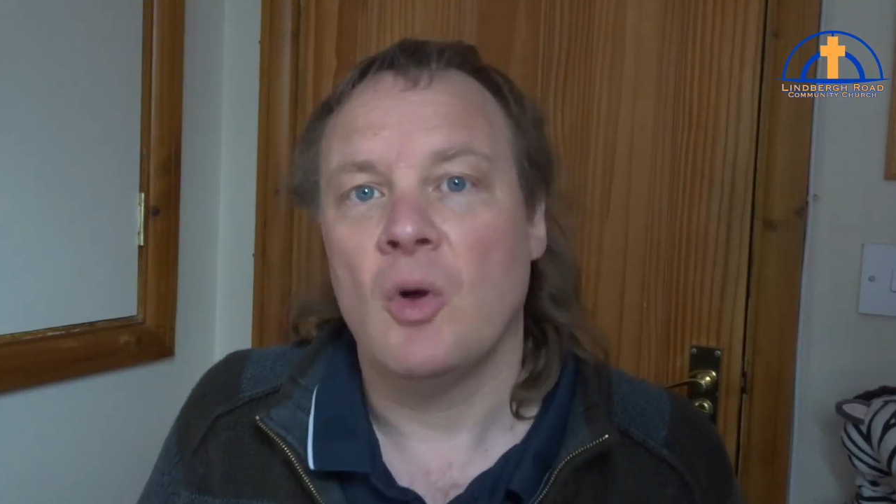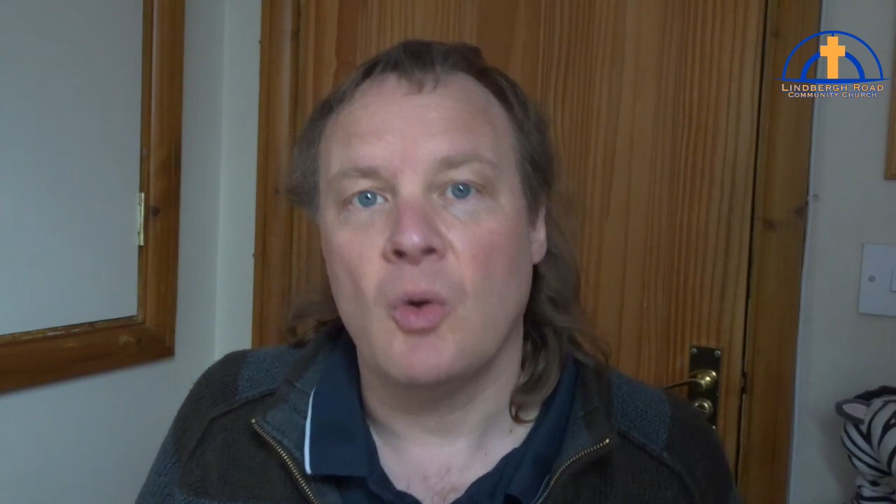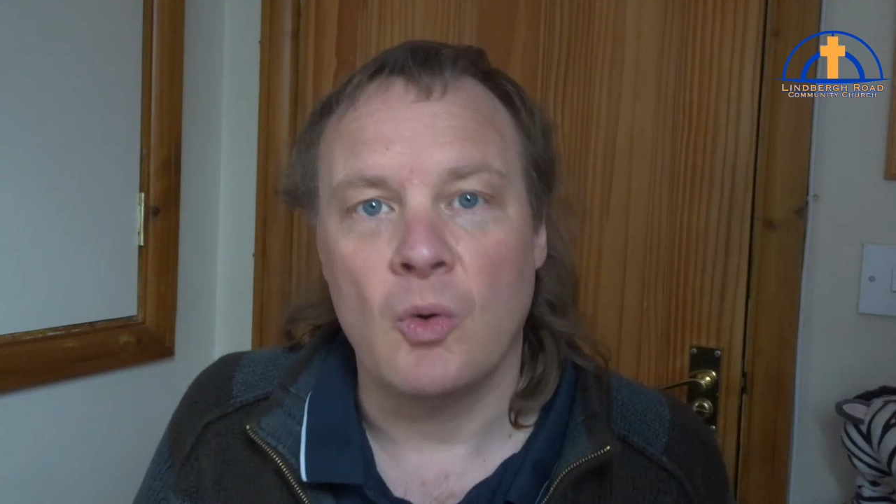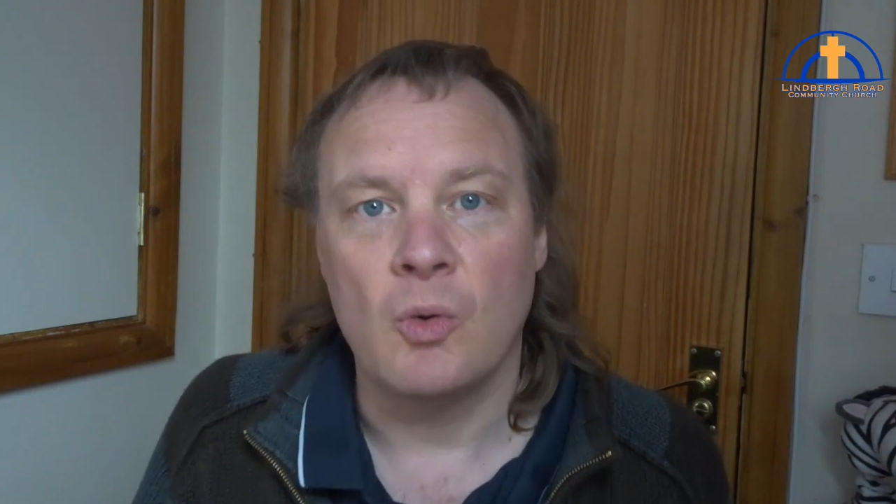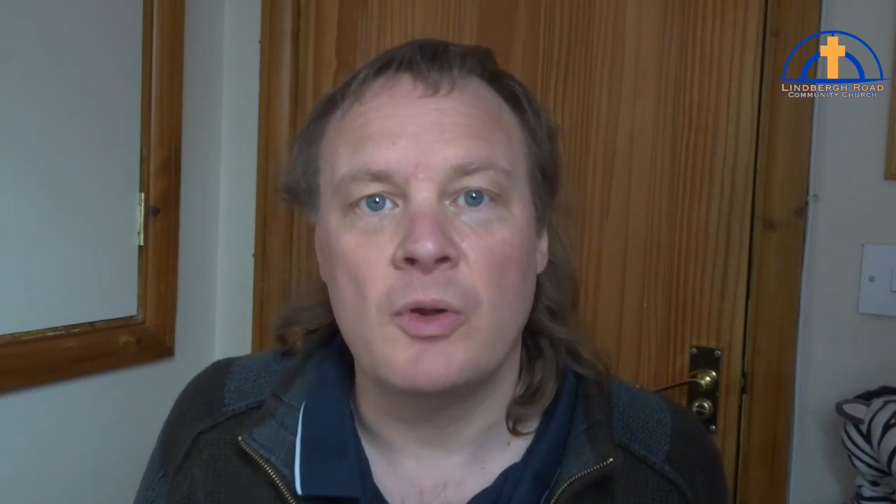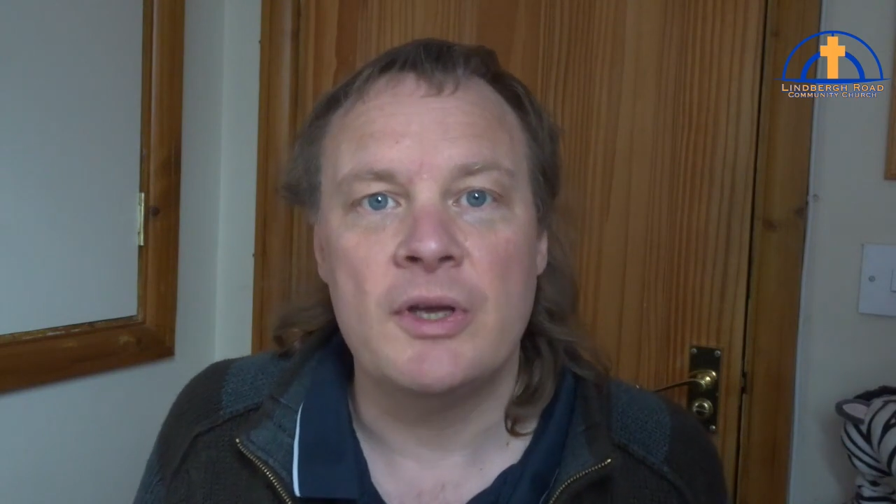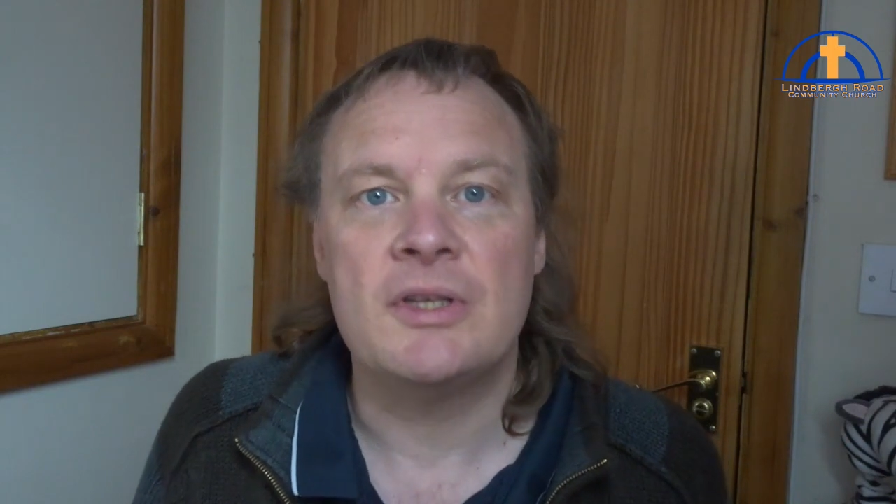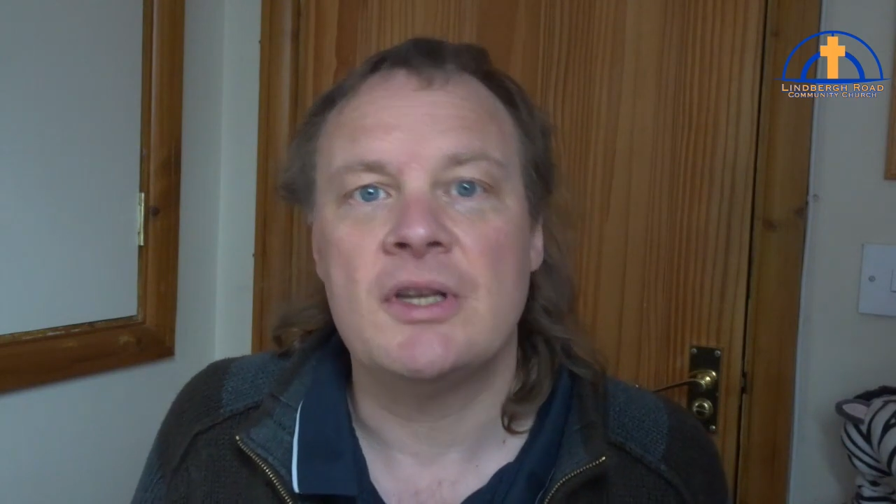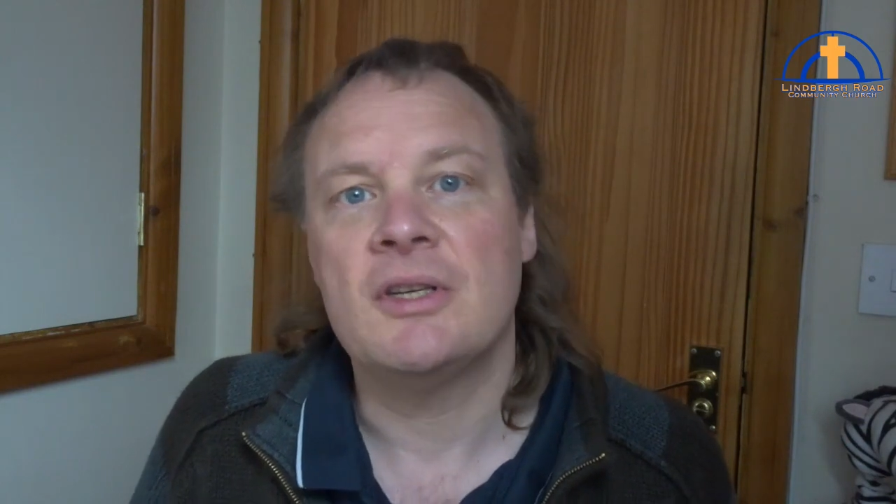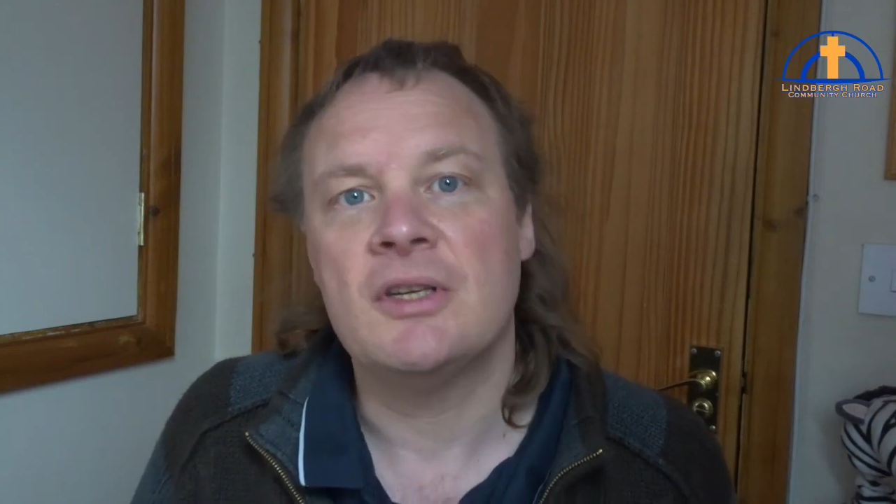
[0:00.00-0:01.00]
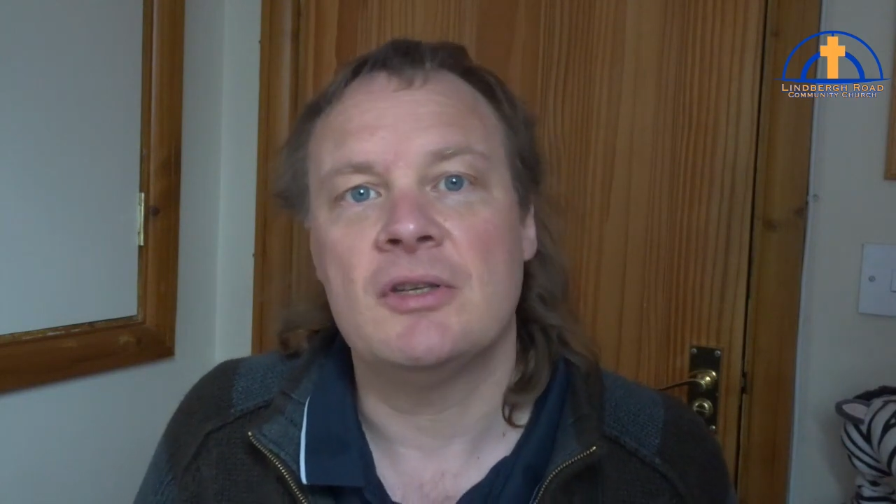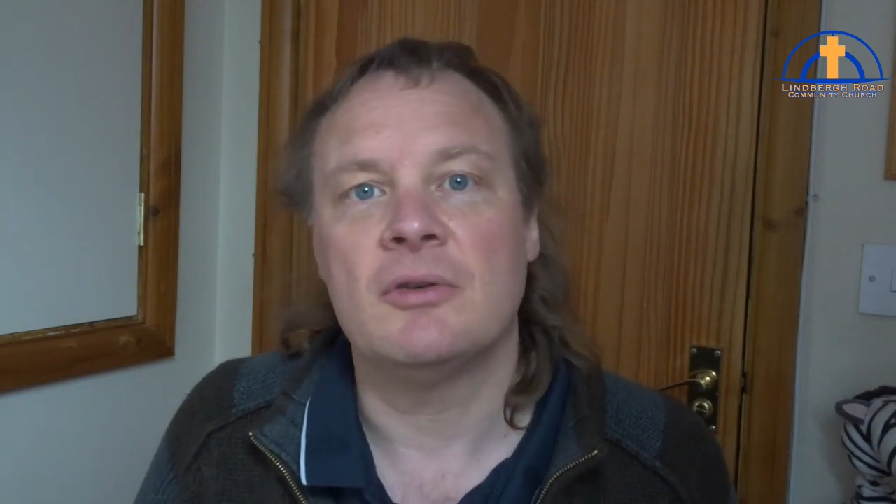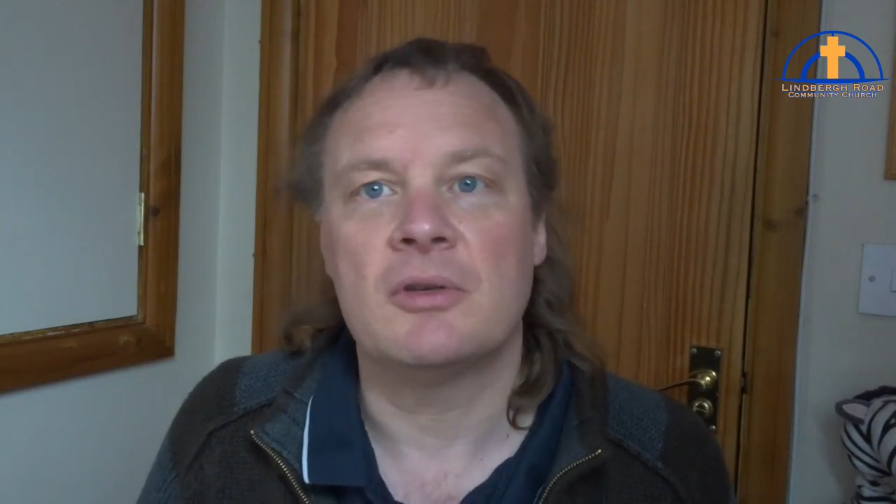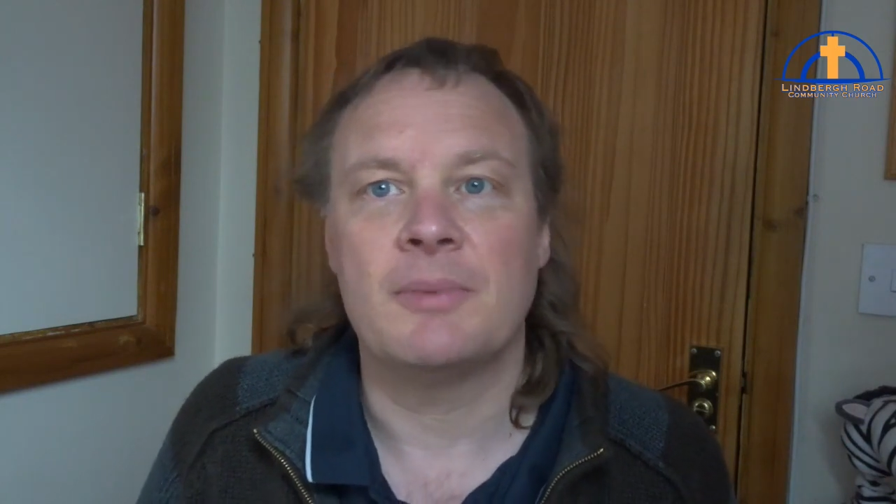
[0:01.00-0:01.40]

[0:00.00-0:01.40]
all these things he talked